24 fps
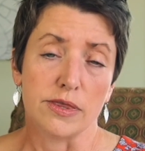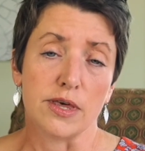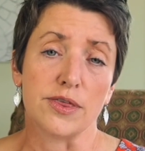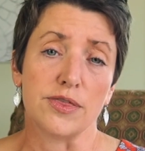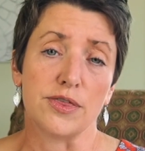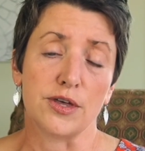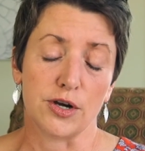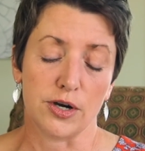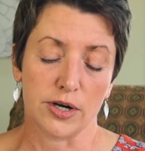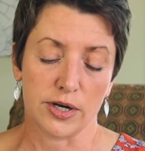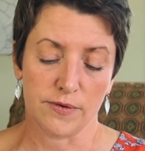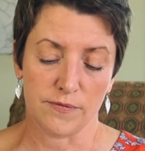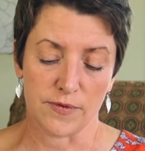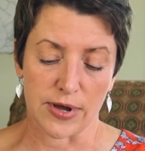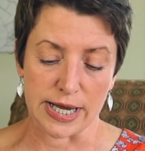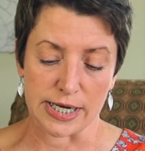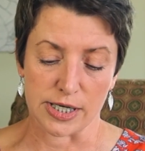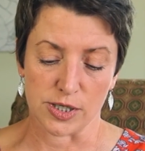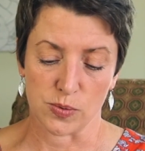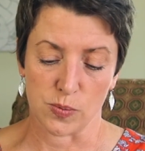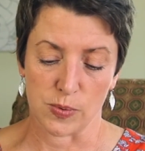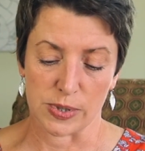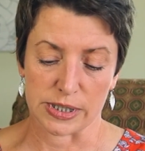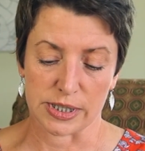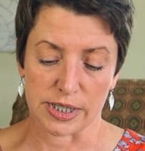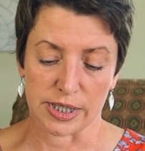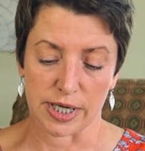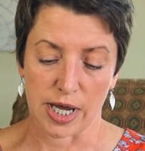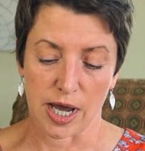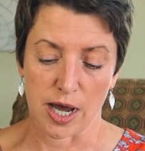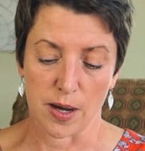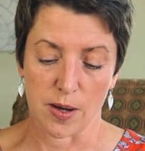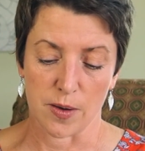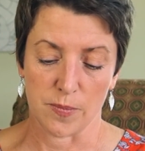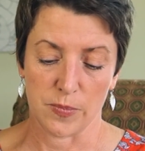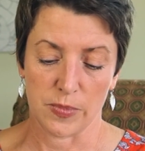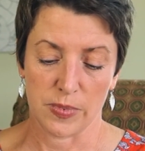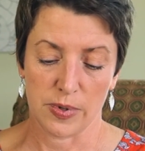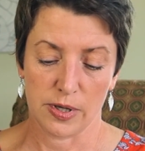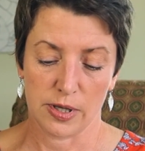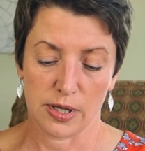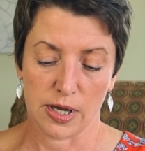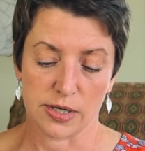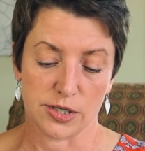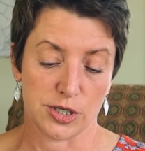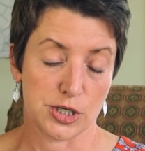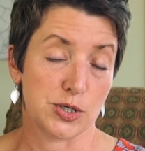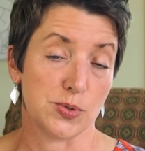The third event was to come
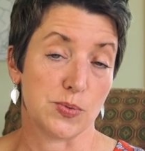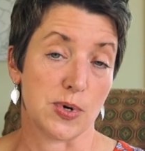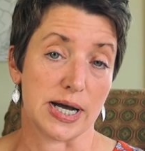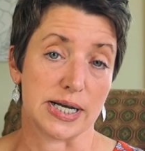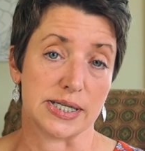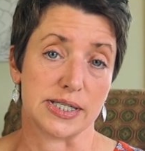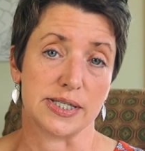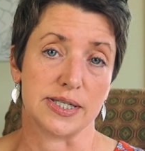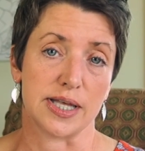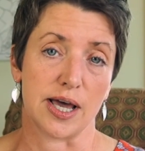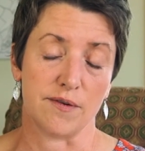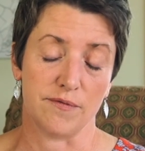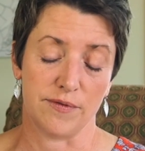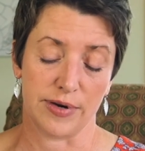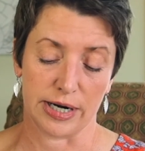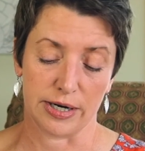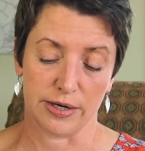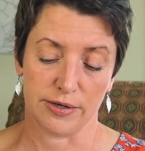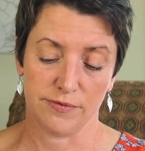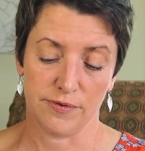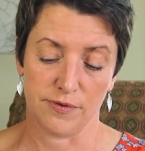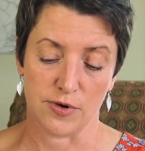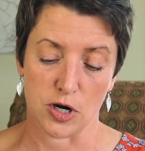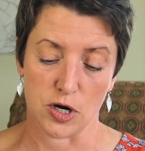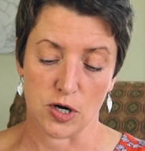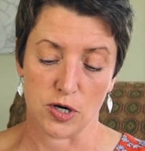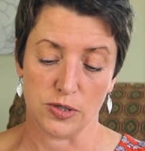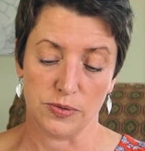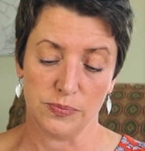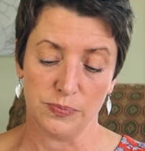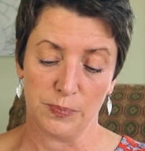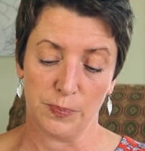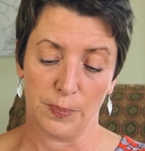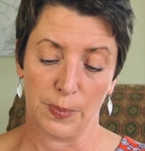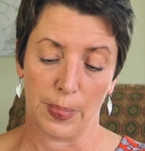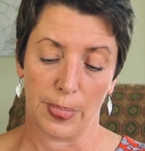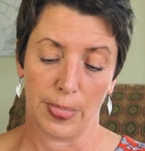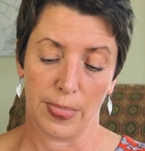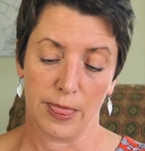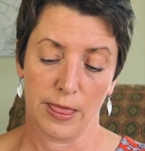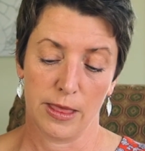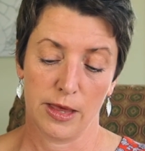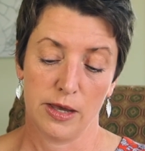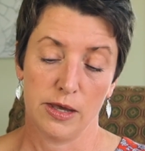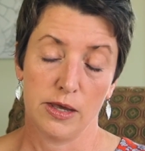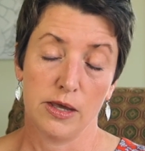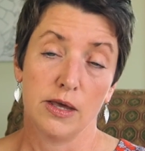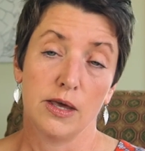to us that very fall.
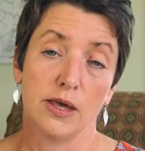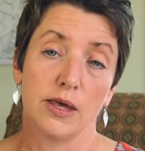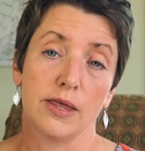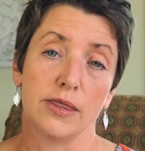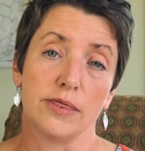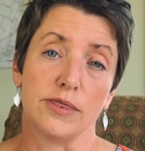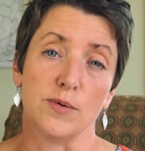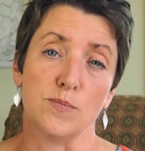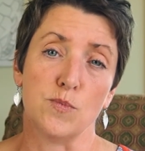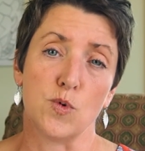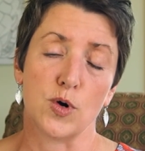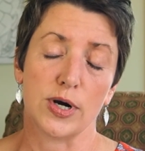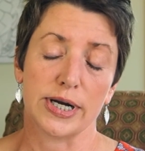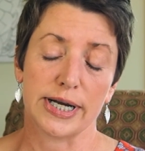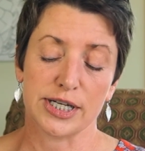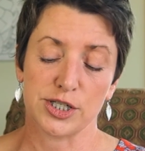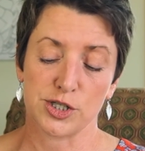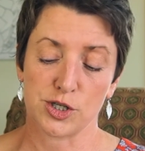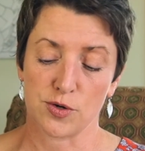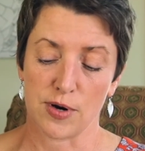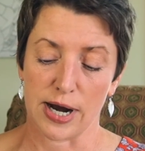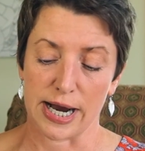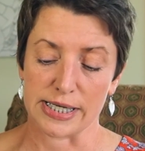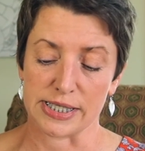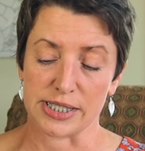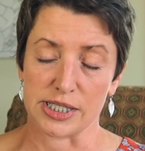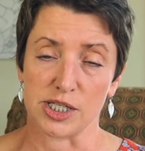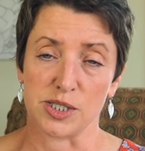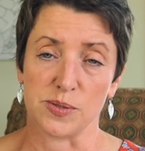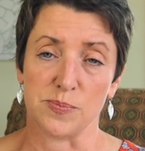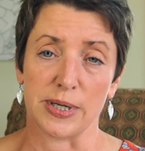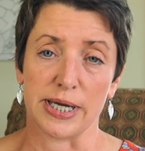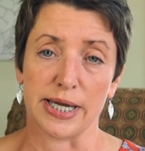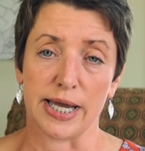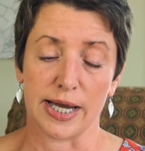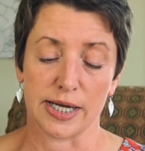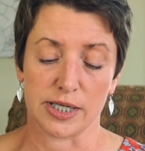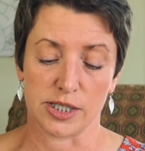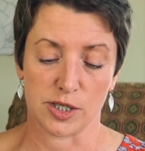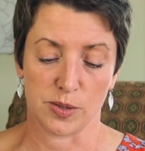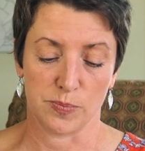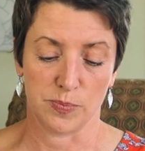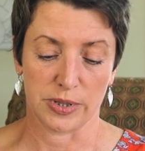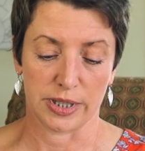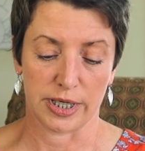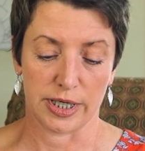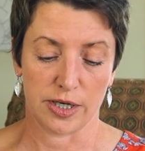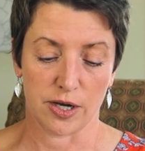The mortgage crisis began
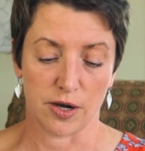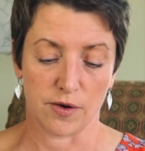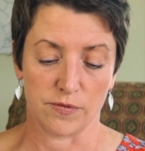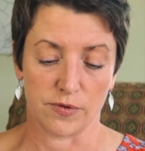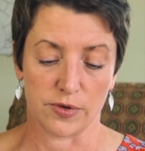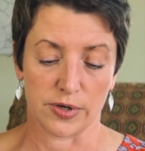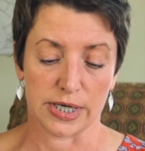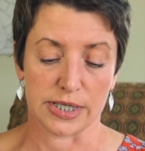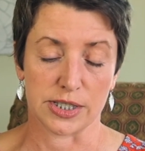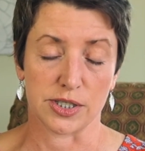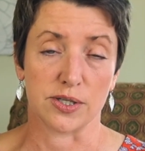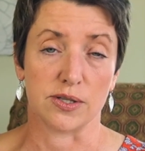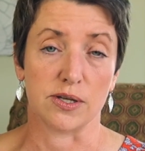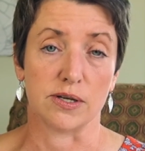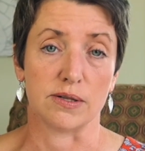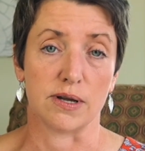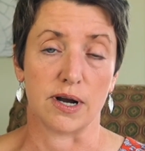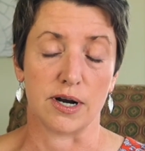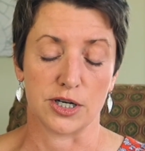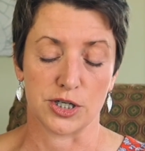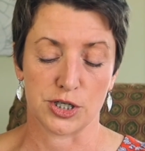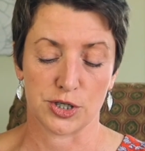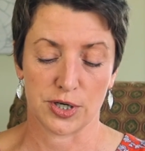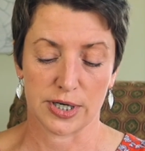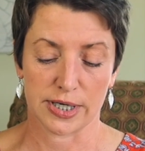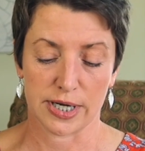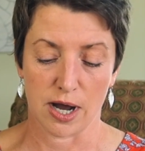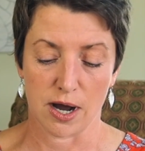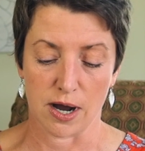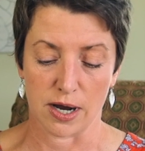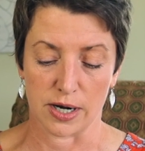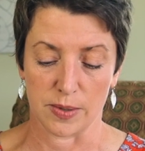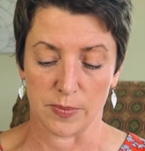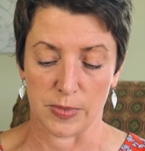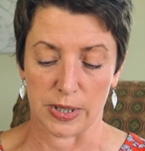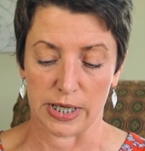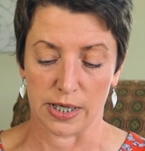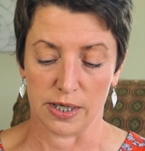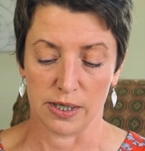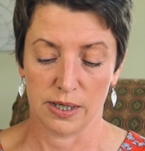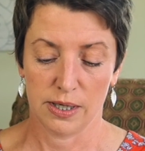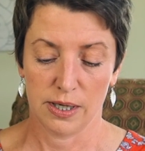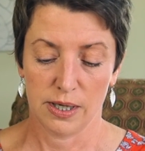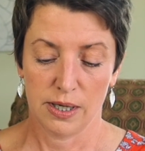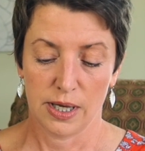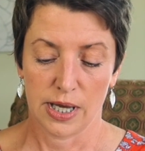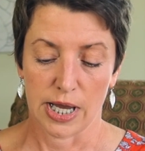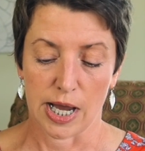to bleed over into the larger economy
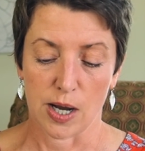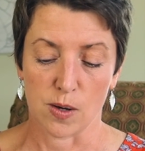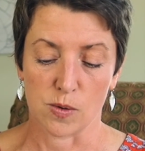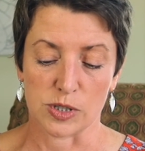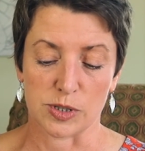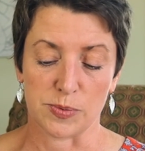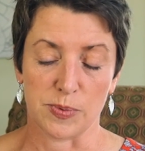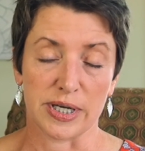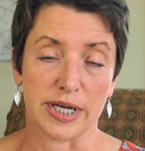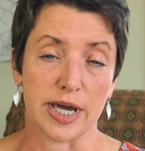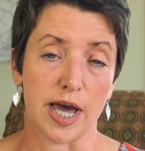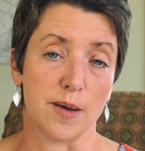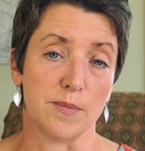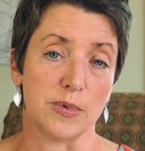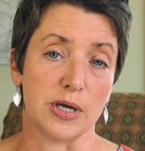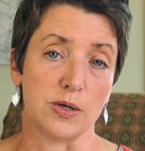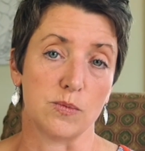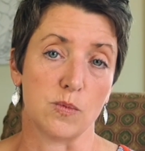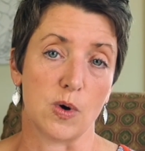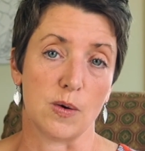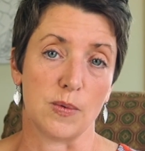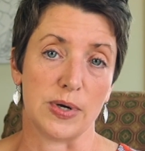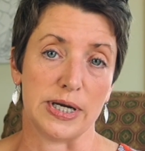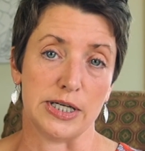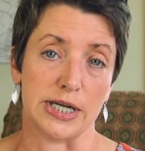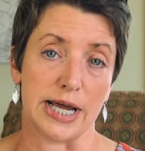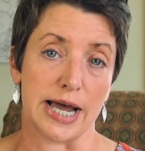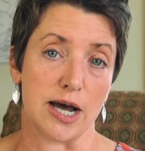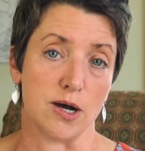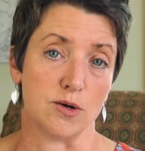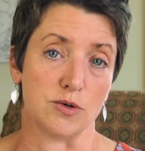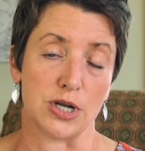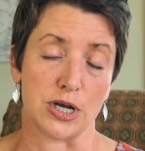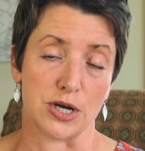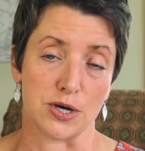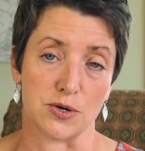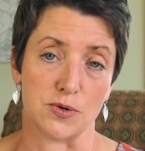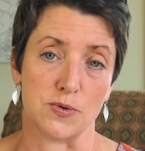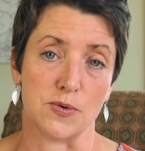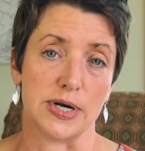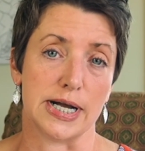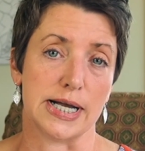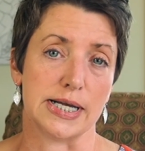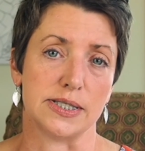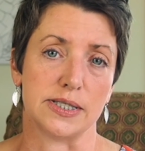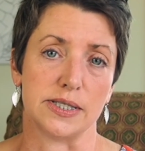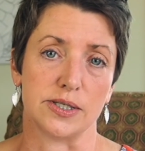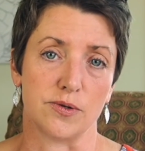and was becoming what we now
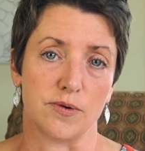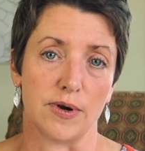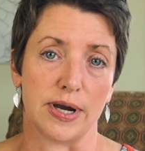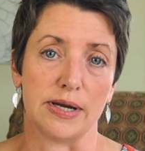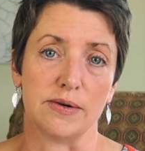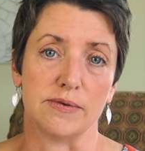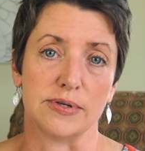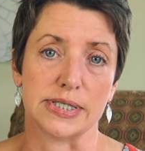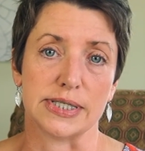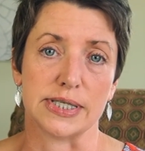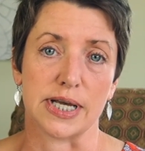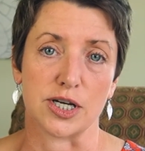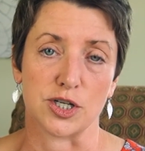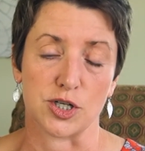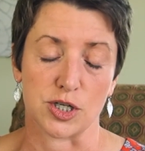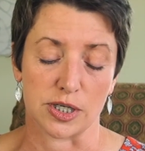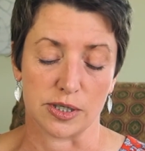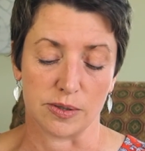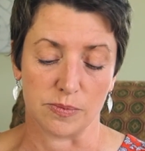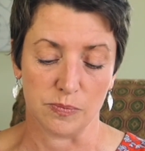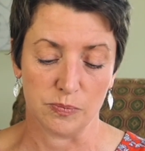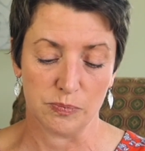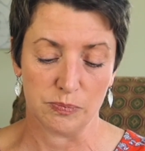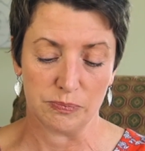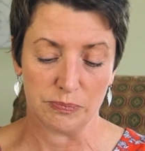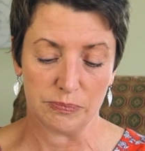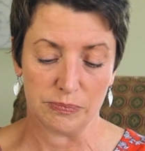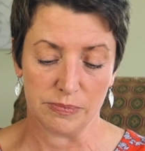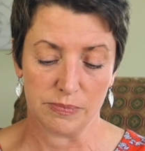know as the Great Recession.